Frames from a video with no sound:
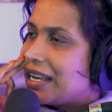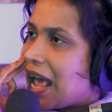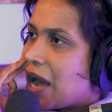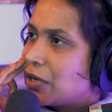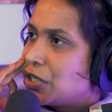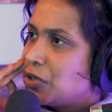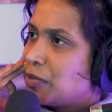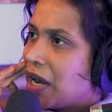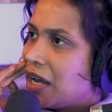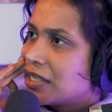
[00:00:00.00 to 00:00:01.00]
in our
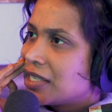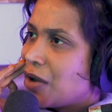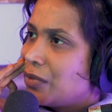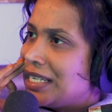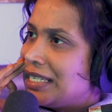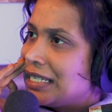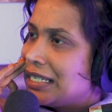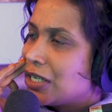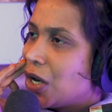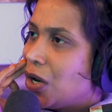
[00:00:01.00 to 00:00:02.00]
2 parts that we
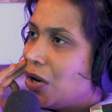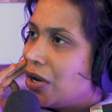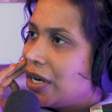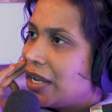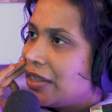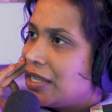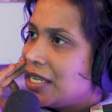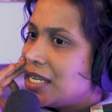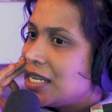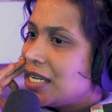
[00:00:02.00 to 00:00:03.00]
did on
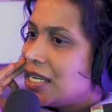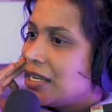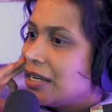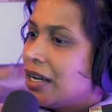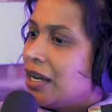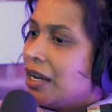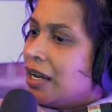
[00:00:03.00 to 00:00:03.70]
the